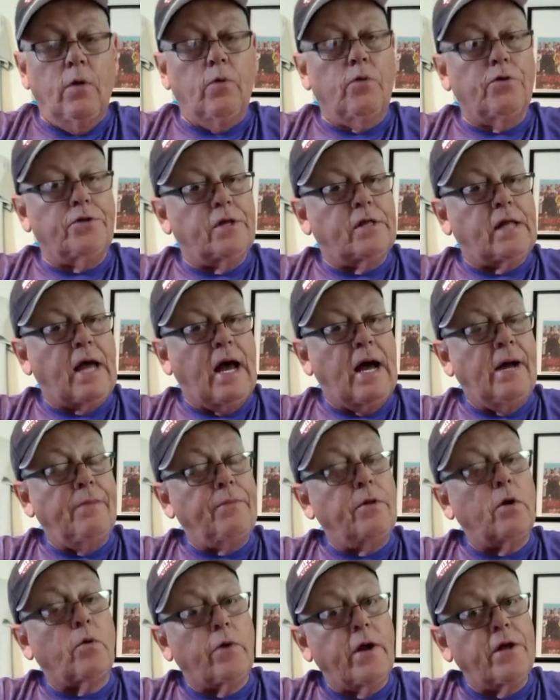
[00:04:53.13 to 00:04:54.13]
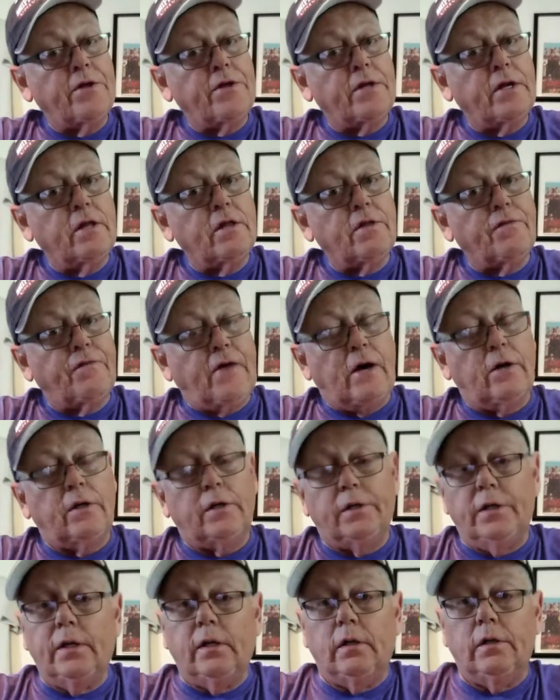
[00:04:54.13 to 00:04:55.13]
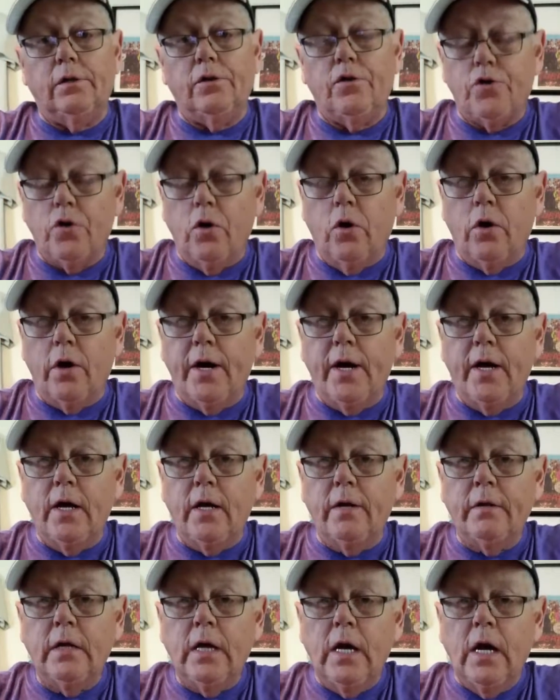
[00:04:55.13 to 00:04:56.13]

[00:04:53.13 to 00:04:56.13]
was a time the residents found little joy.